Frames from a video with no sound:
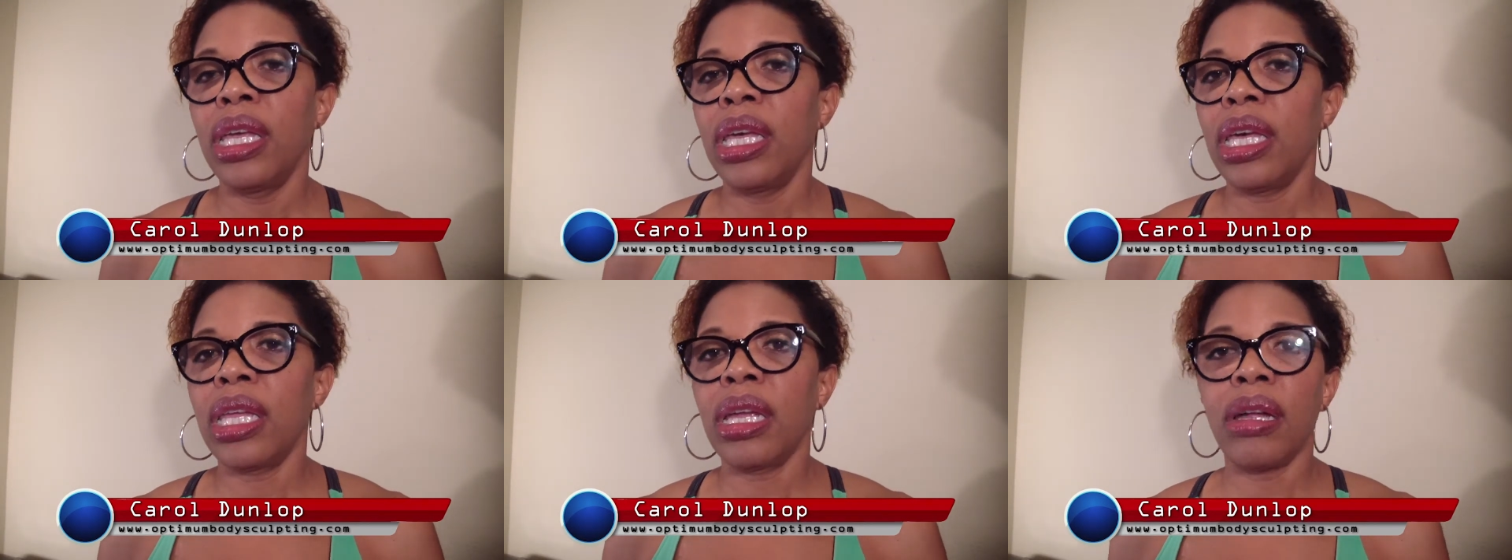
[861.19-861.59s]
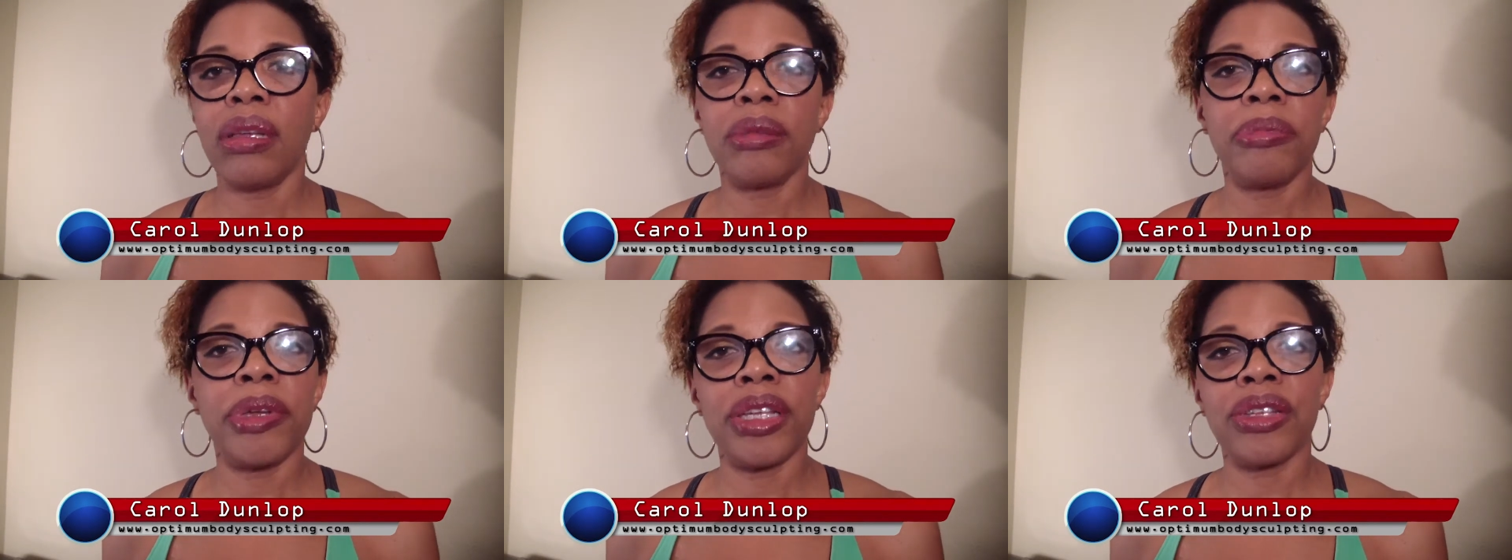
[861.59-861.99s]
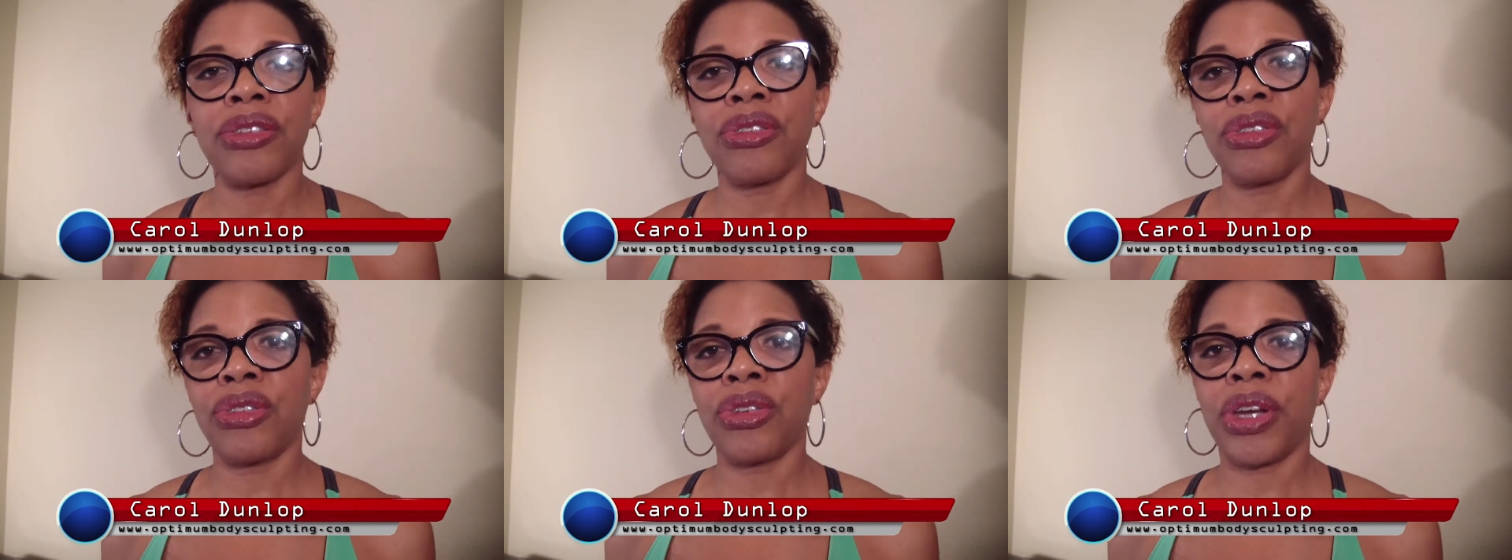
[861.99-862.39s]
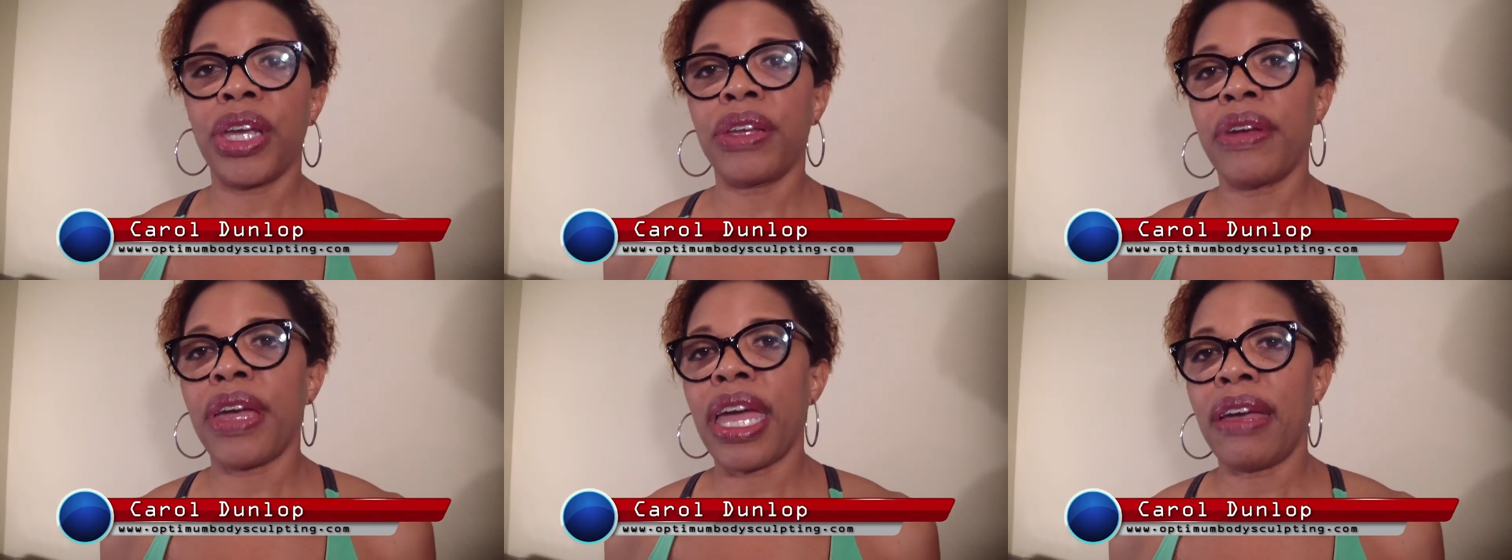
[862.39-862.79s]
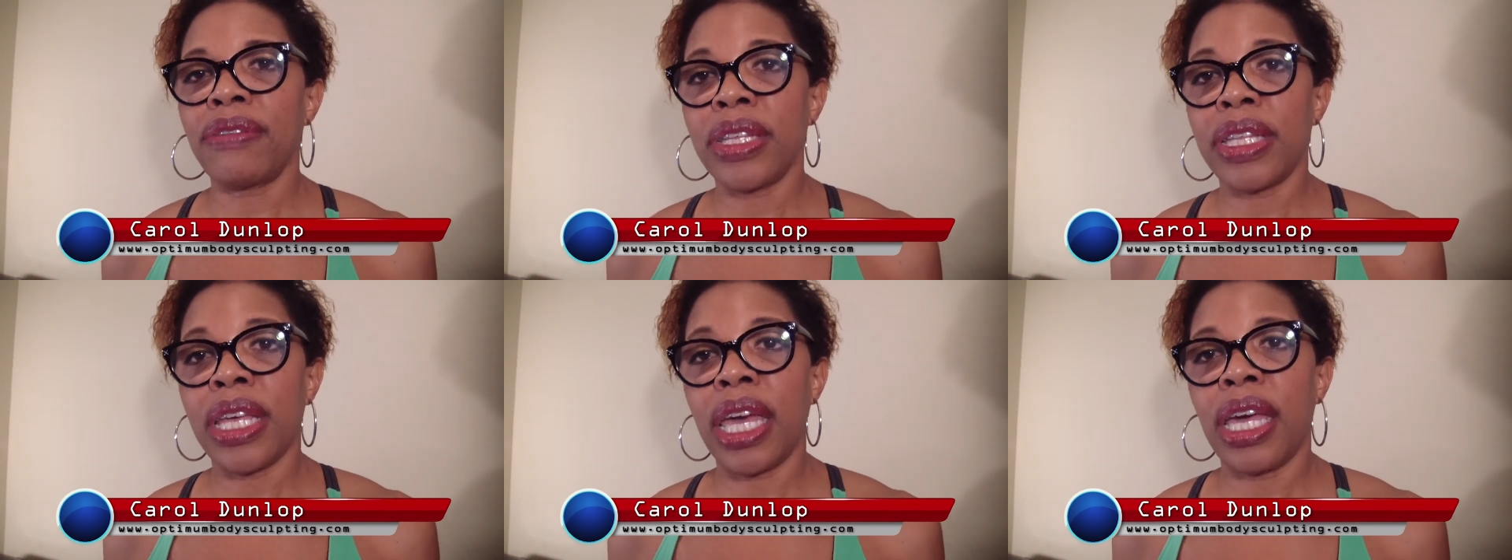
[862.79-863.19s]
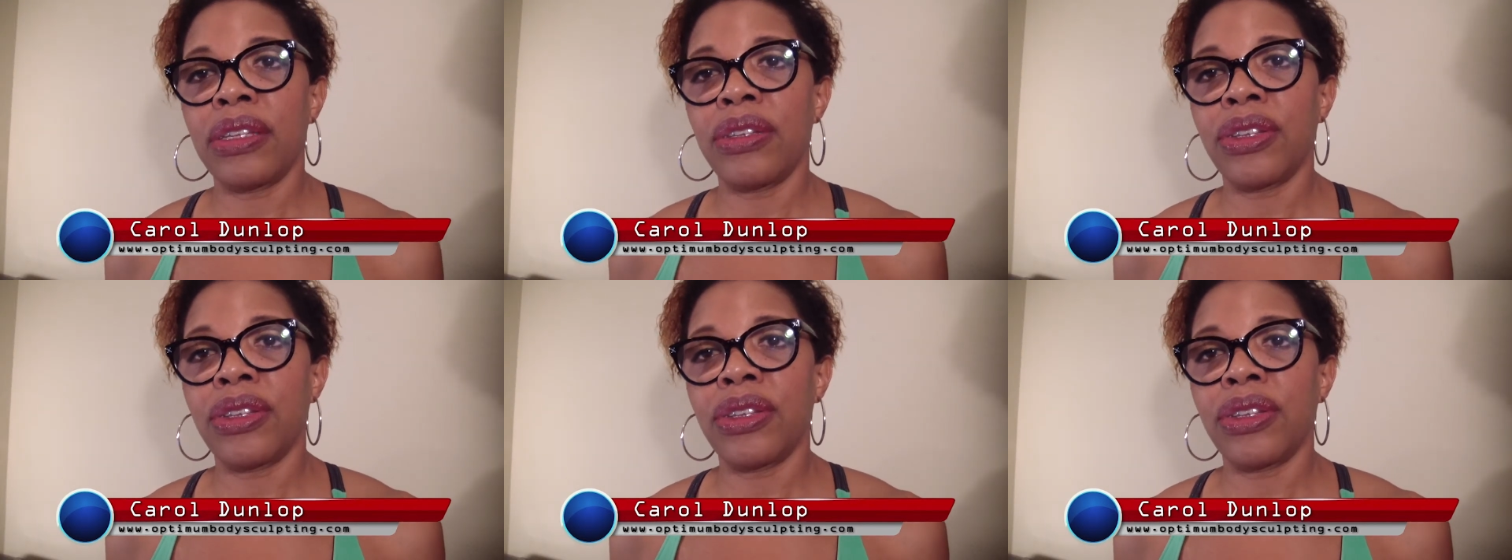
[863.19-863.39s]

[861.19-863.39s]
It all depends on the trainer after that.